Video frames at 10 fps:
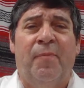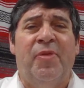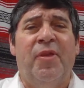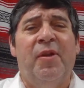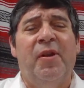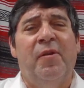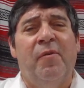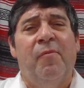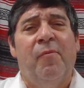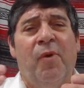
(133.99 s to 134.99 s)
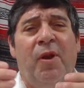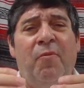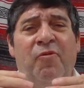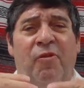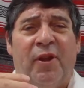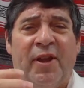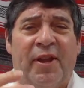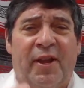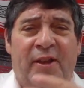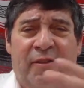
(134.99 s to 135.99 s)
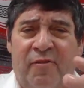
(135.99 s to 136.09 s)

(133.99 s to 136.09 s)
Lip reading: But then when I was looking at it,